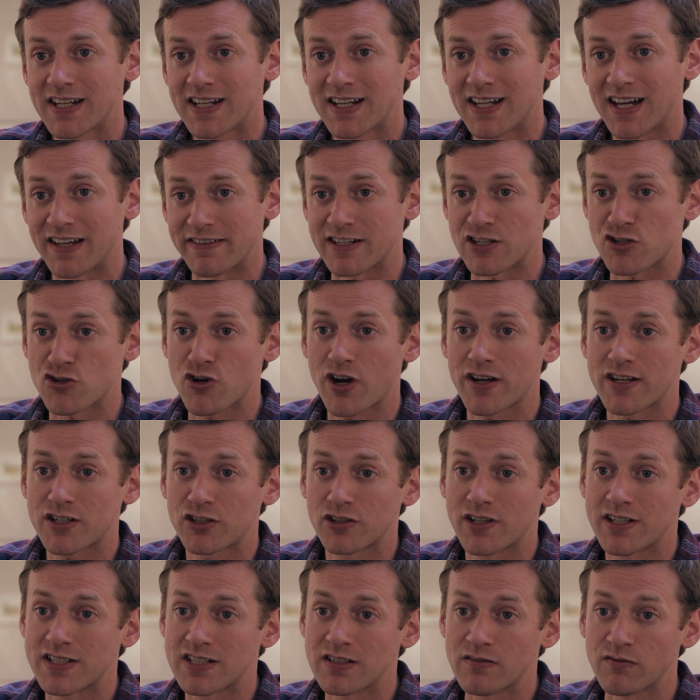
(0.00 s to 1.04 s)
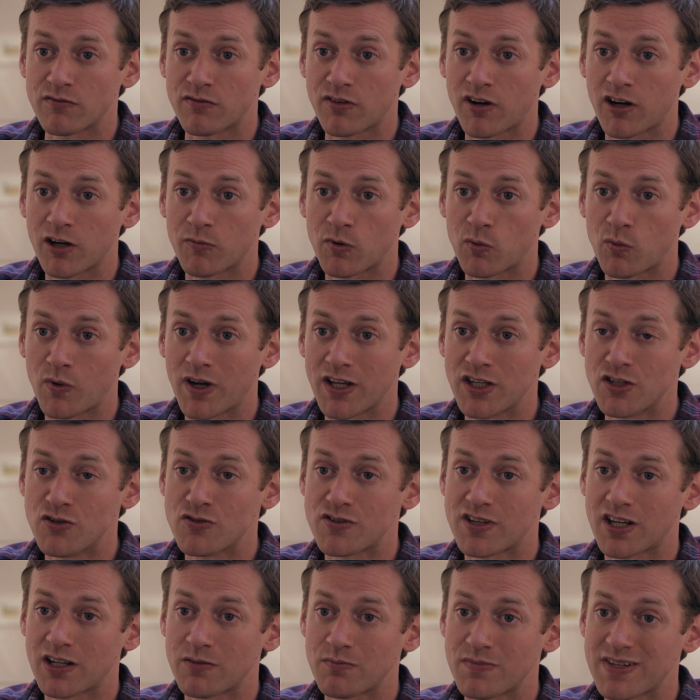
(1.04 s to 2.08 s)
I think trying to create an environment where you
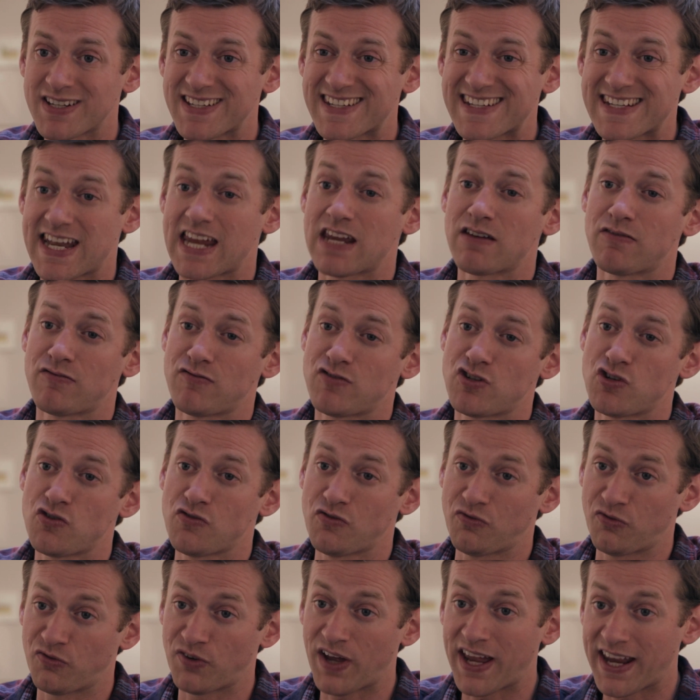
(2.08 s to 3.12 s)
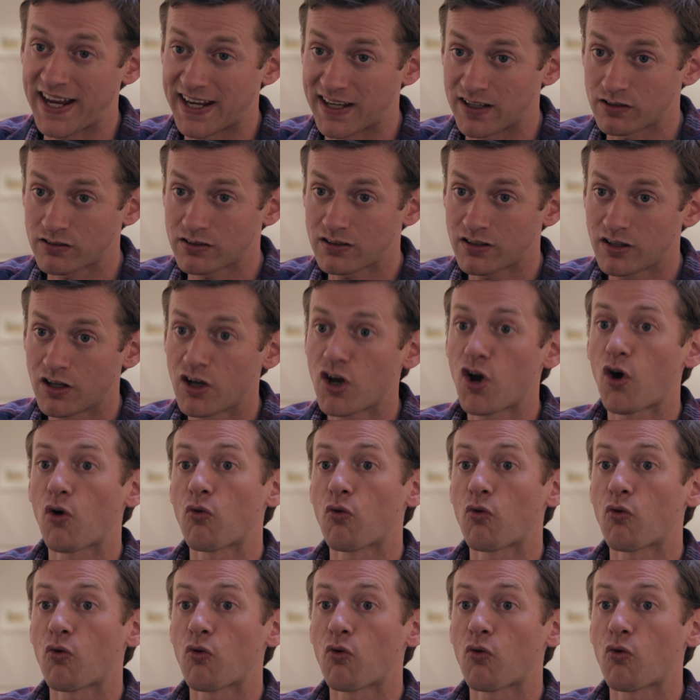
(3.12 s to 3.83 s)
can be safe to fail